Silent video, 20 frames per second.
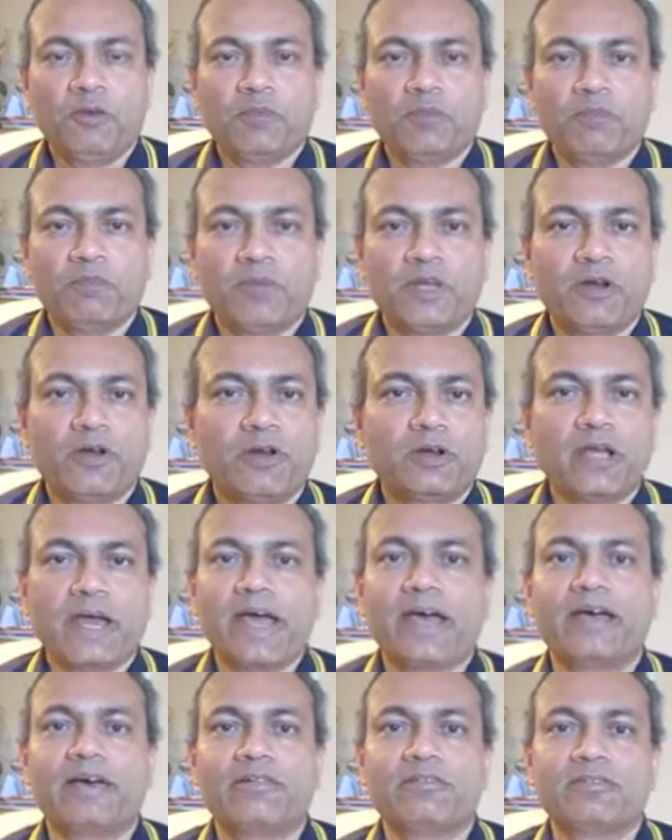may not
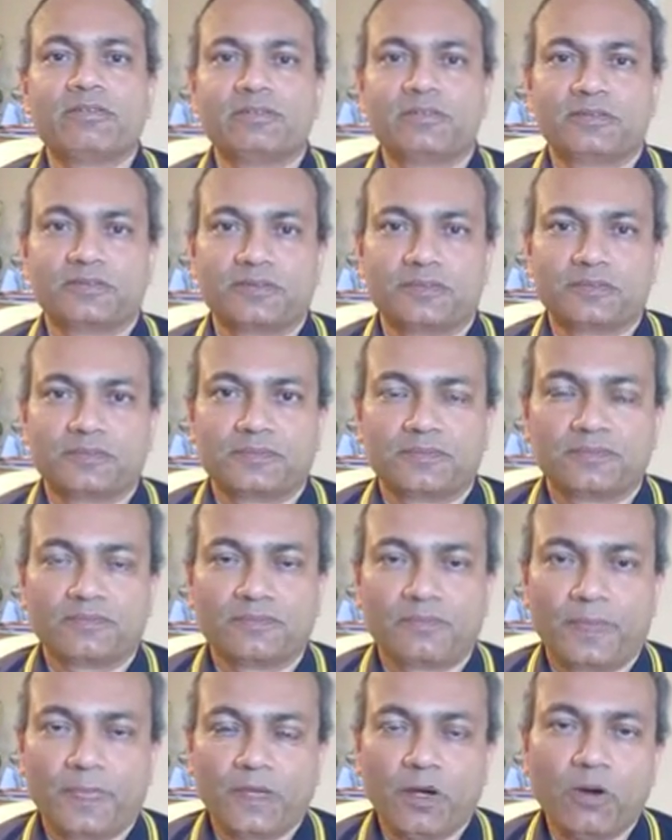have
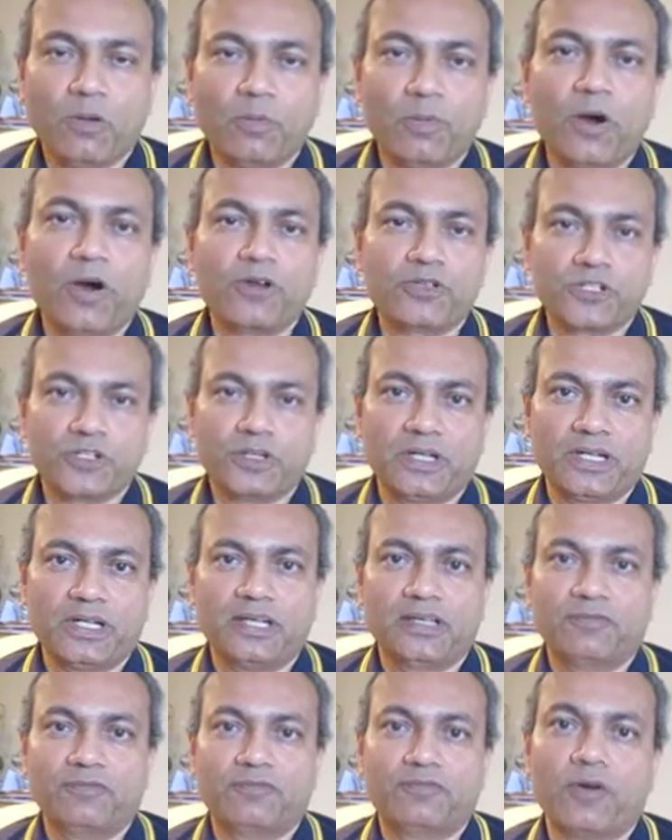the
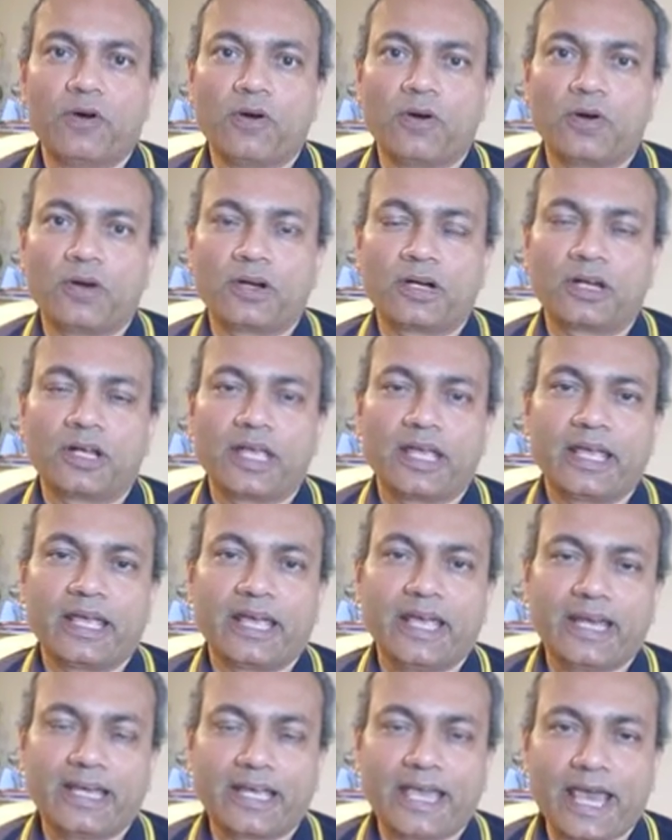opportunity for
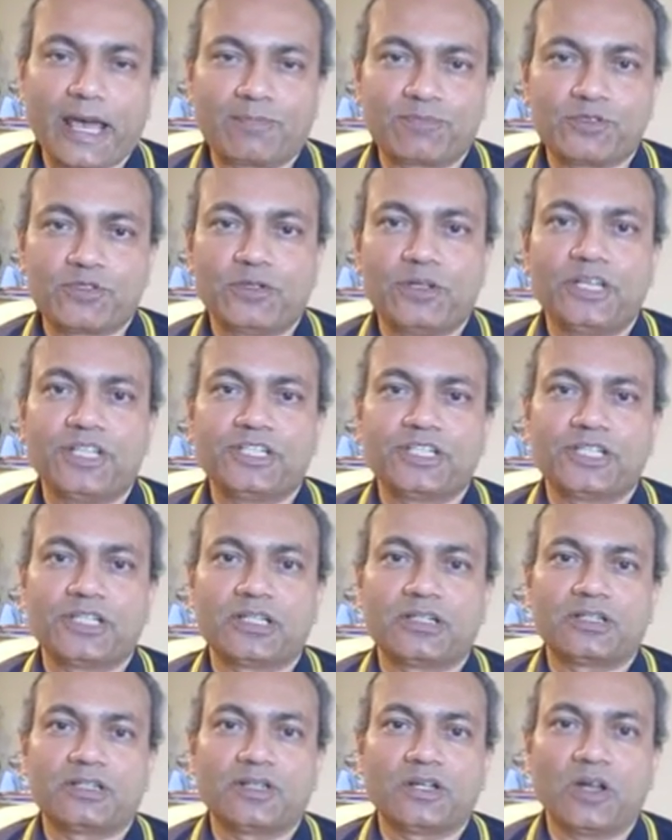
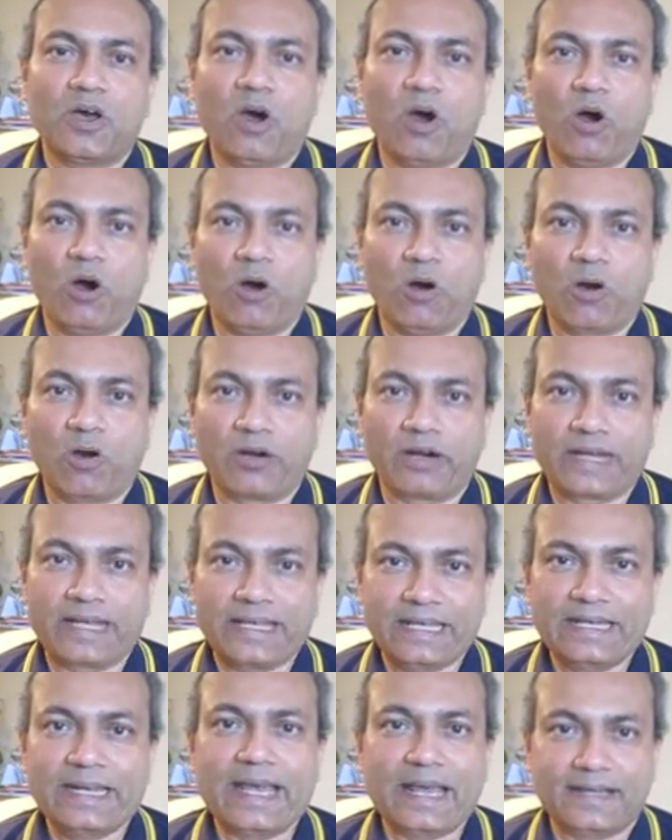encapsulation or
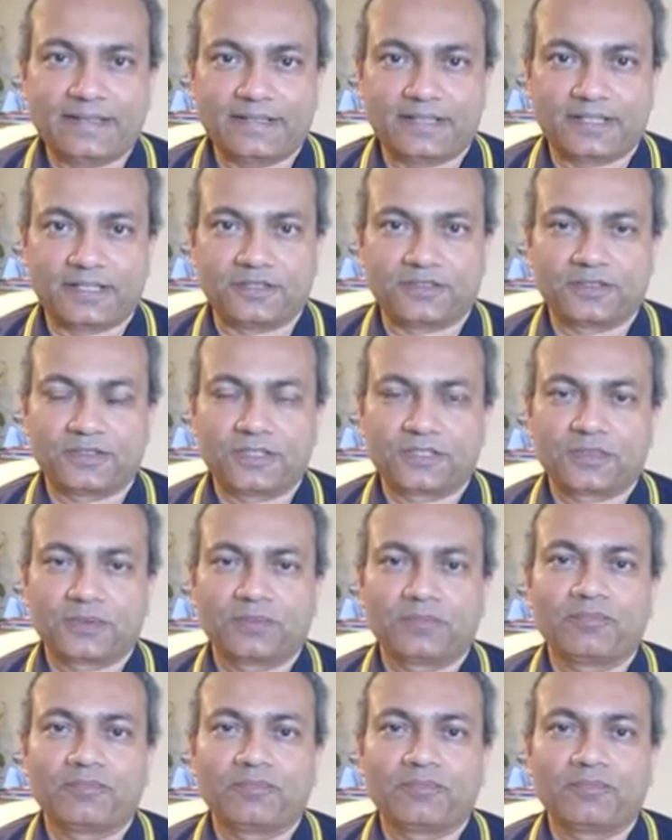inheritance,